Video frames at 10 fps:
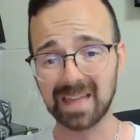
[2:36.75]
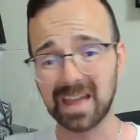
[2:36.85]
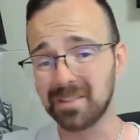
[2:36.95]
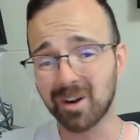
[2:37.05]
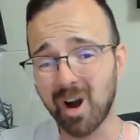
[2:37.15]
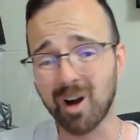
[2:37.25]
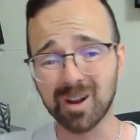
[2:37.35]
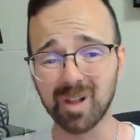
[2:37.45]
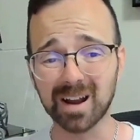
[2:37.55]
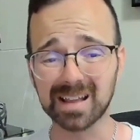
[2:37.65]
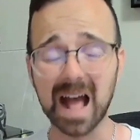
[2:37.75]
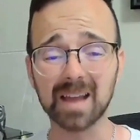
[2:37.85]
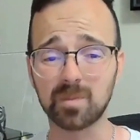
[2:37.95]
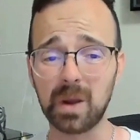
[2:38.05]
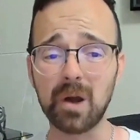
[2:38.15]
And there aren't a lot of
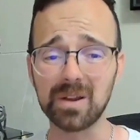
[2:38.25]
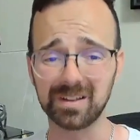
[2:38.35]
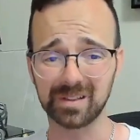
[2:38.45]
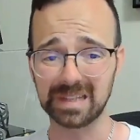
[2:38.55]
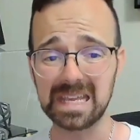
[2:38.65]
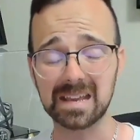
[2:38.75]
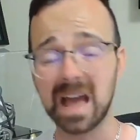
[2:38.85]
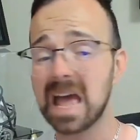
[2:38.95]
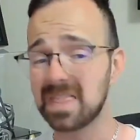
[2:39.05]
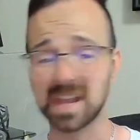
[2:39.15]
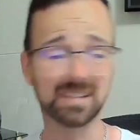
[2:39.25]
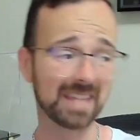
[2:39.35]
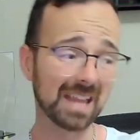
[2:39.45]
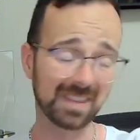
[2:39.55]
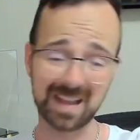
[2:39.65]
guys, period, in the league that can
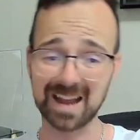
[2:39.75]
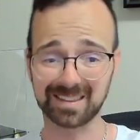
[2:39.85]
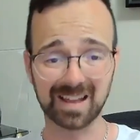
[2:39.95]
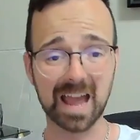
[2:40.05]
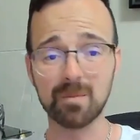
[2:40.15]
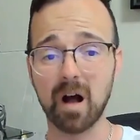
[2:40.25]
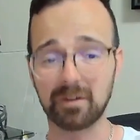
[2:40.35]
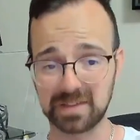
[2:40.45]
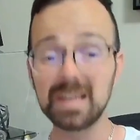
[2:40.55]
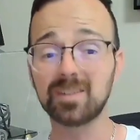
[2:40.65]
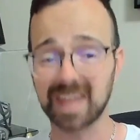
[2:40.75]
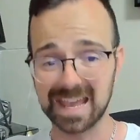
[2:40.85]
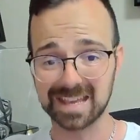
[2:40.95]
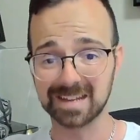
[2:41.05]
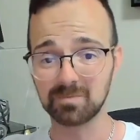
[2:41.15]
take the kind of time off he's
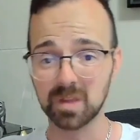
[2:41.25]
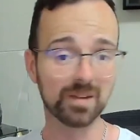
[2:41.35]
taken,